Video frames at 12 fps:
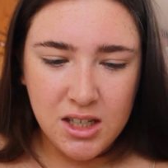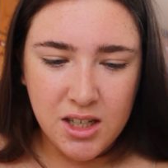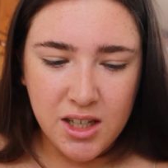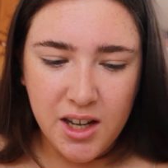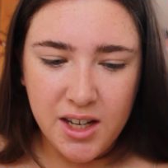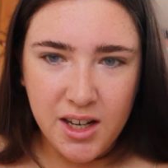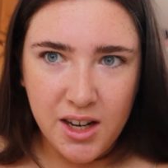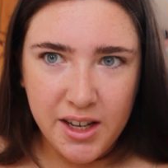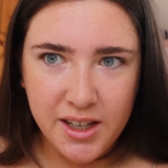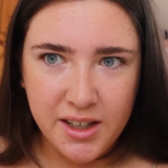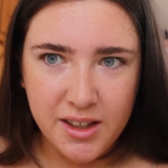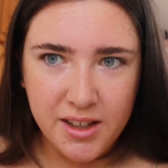I kind of
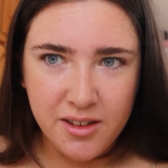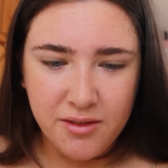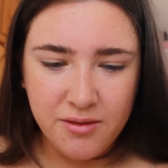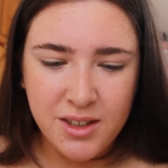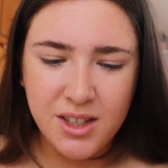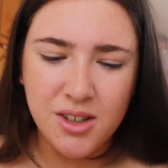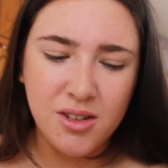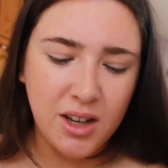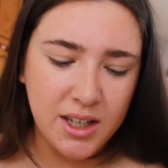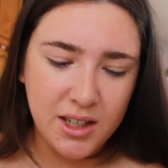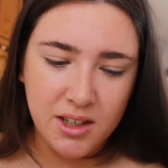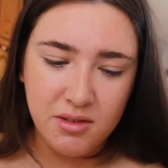like it though. No,
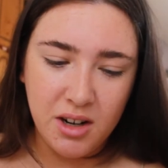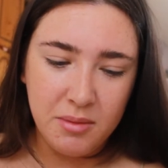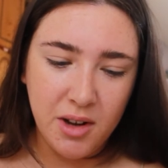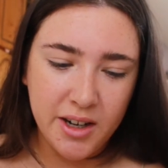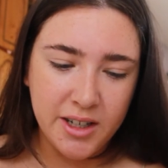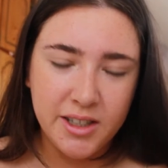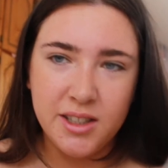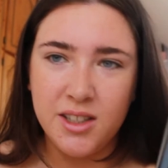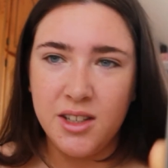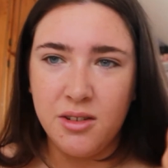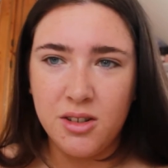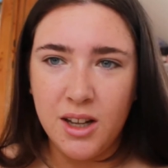I, you know, I'm not Irish
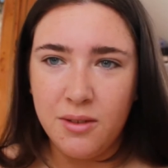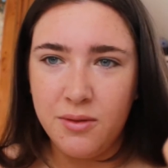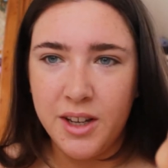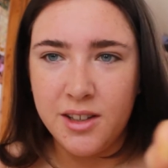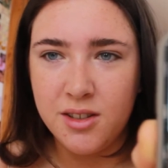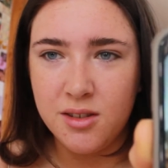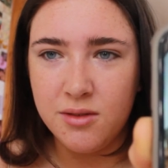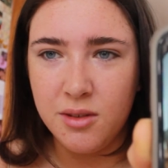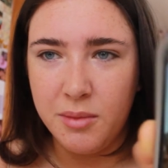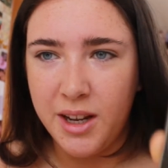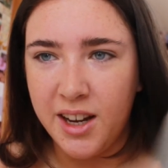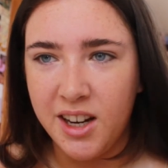to do all that flick stuff
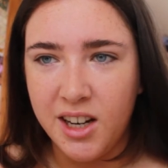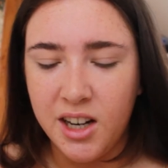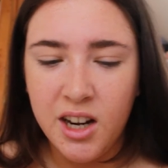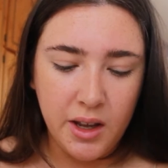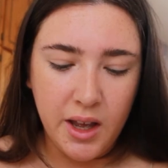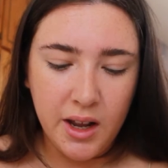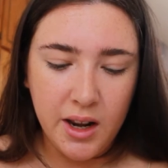with my hair. I